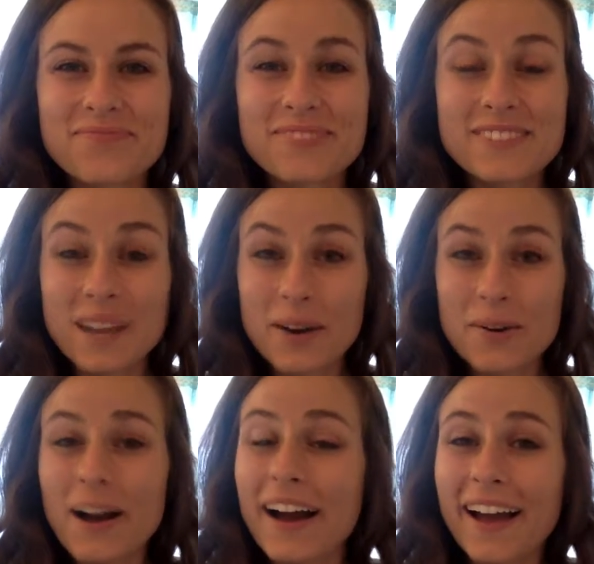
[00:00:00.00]

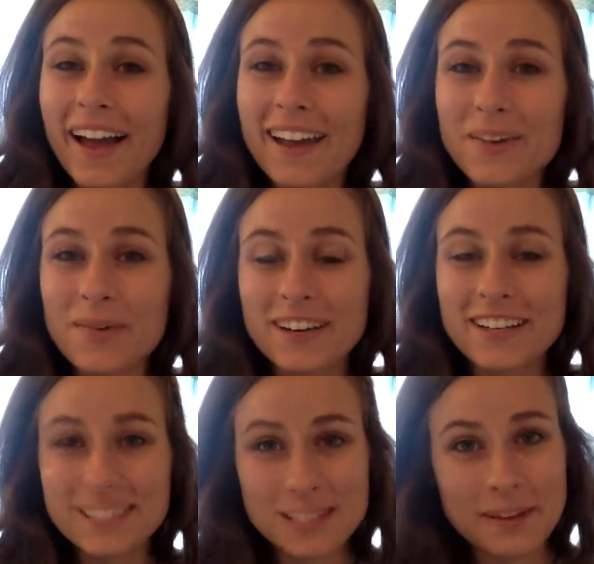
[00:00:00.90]
So, I
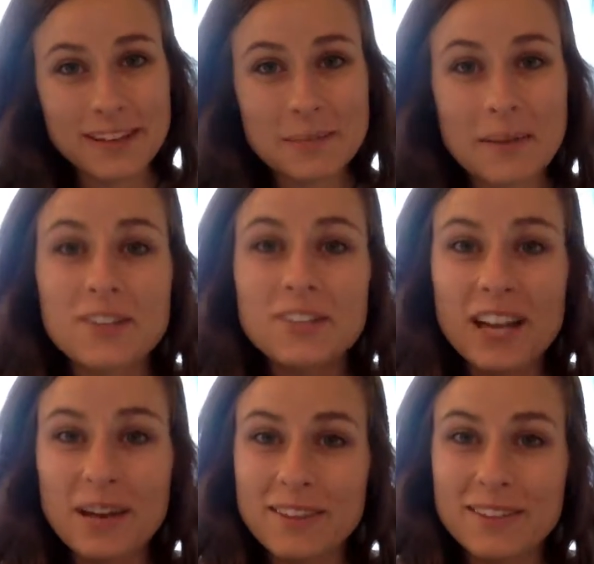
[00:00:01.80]
wanted to spend some extra
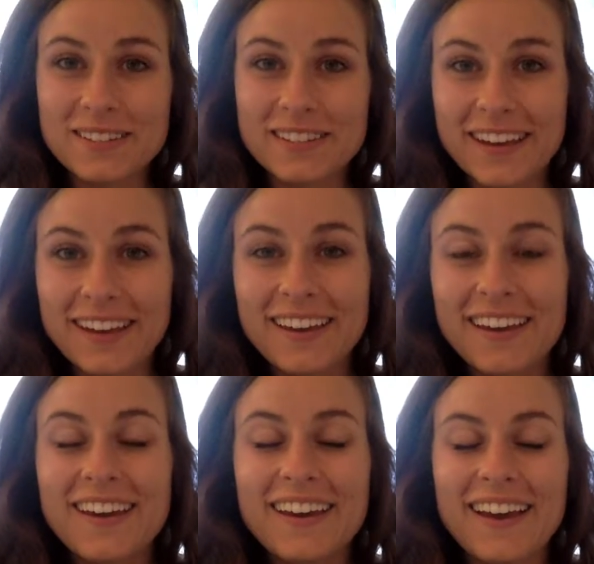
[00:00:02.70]
time with you today.
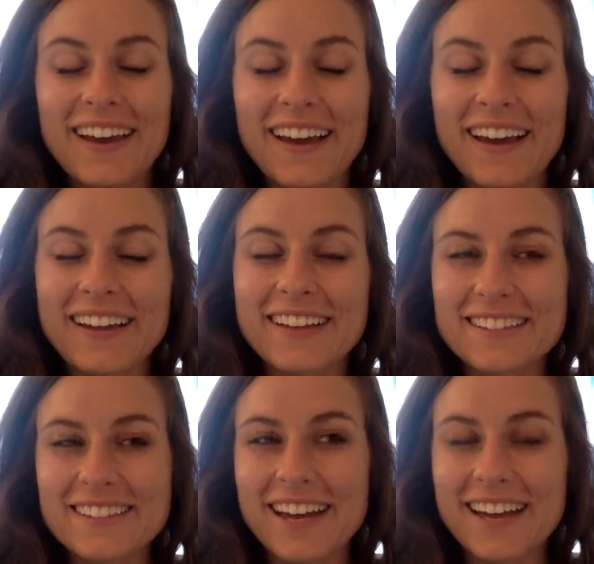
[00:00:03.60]

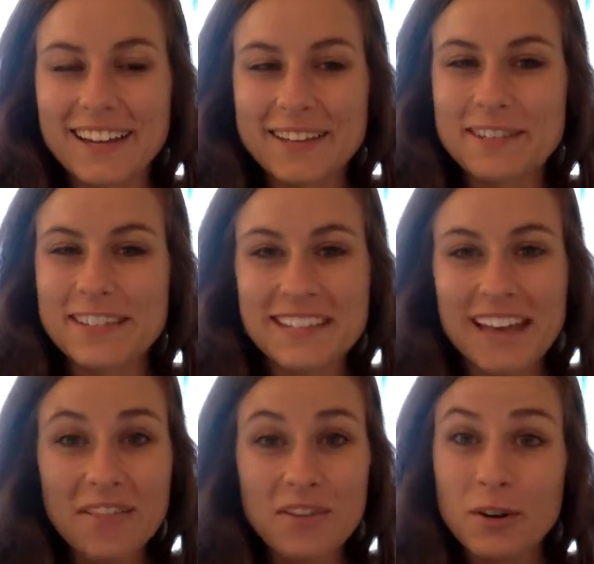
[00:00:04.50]
And since I
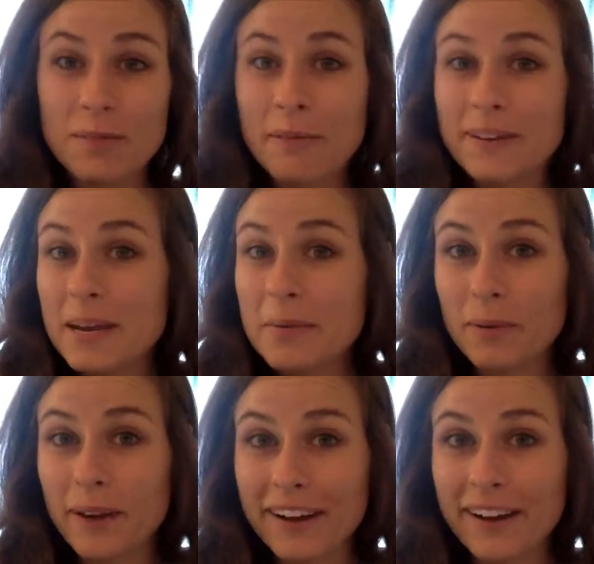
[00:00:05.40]
have a group at my table
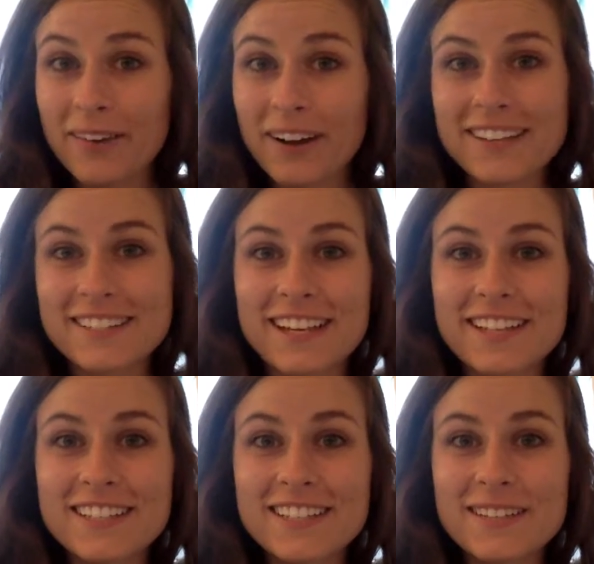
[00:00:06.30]
right now, I
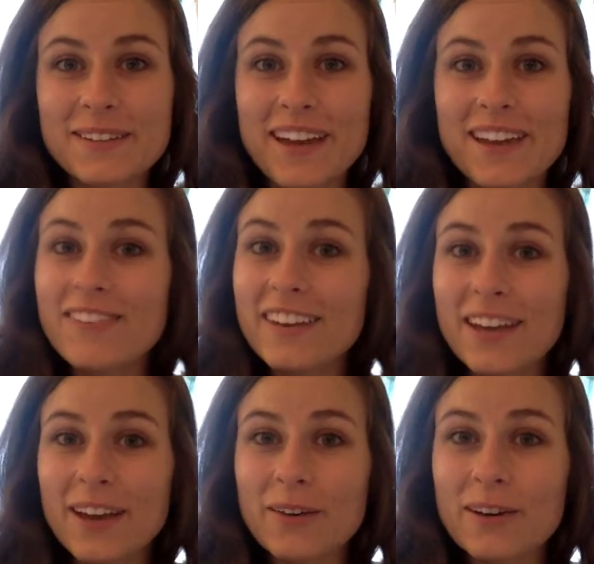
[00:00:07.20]
decided to do a
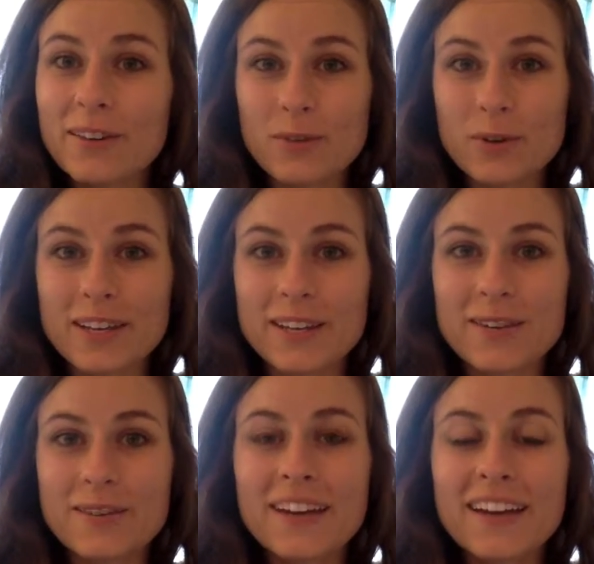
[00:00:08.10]
video for you.